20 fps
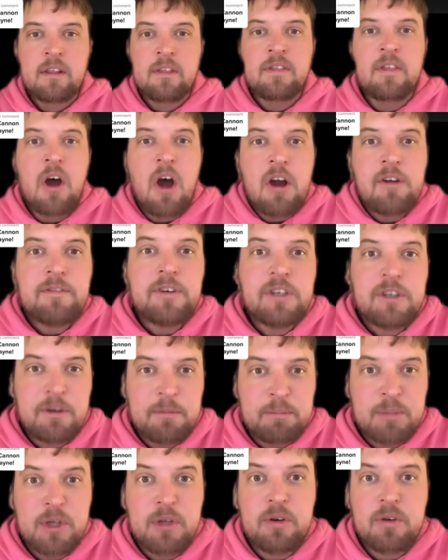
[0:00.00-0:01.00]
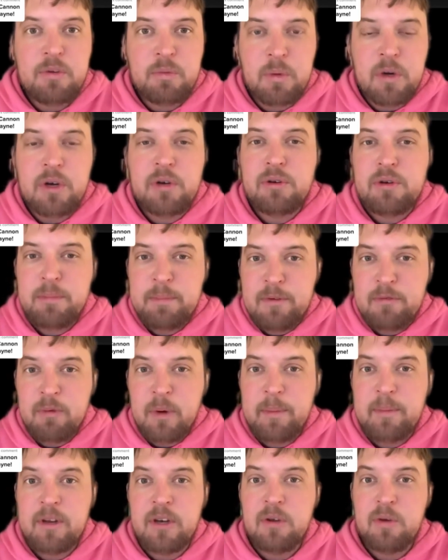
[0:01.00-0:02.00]
The Harvard computers were a group of
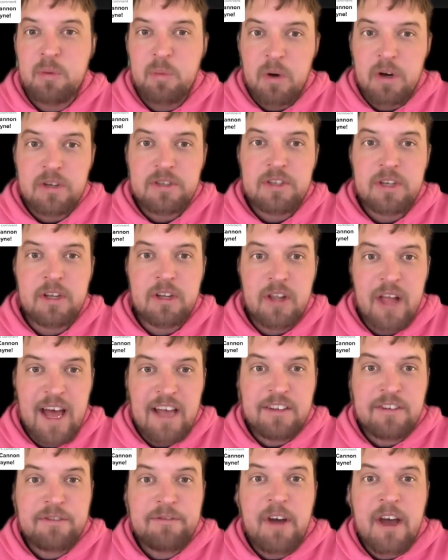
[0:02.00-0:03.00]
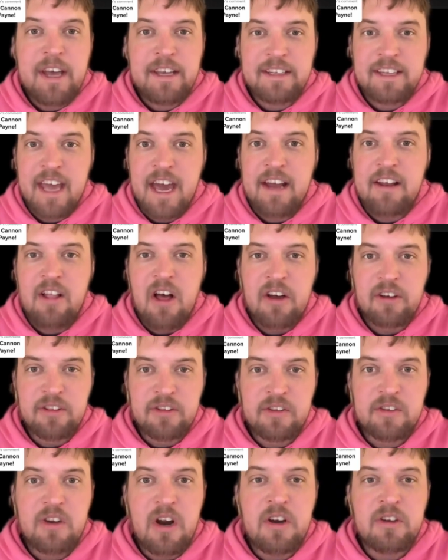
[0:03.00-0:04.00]
women who worked to classify and catalog the
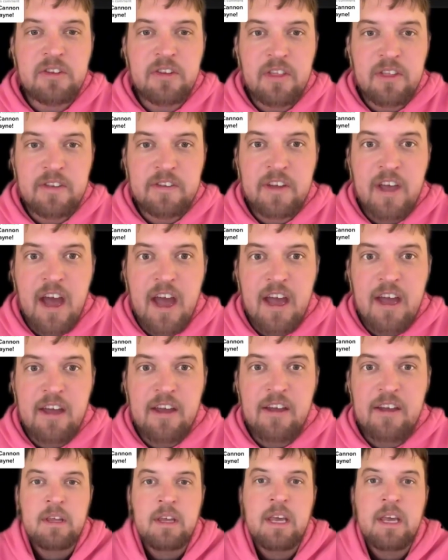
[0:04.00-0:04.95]
stars of the sky.